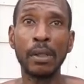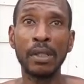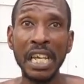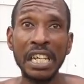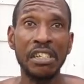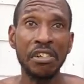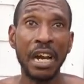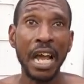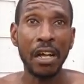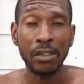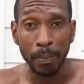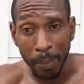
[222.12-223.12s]
Get to your
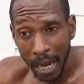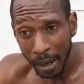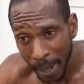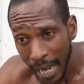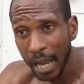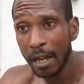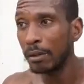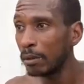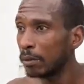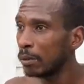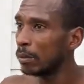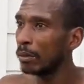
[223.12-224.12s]
house, pow, pow.
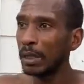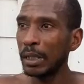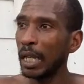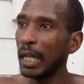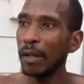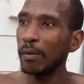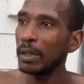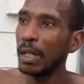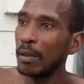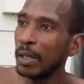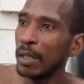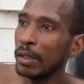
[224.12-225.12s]
What the hell was
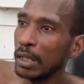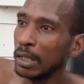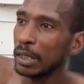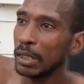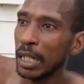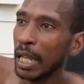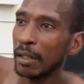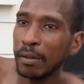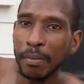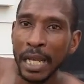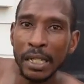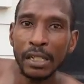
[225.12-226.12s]
going on? This is not
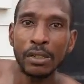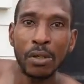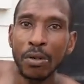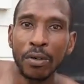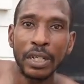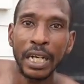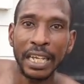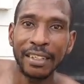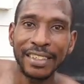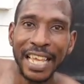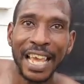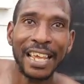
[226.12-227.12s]
mandatory
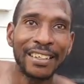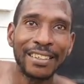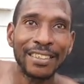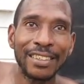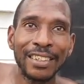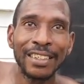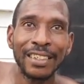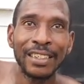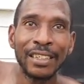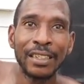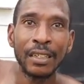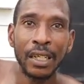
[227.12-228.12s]
like that. Was it
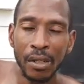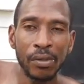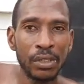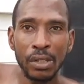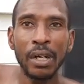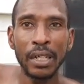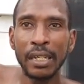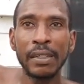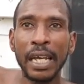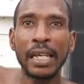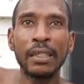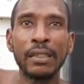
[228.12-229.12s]
dark? It was dark at
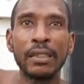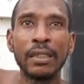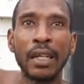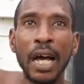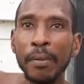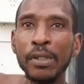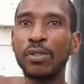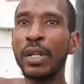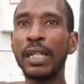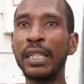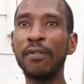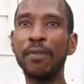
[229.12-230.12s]
night. I'm just trying to get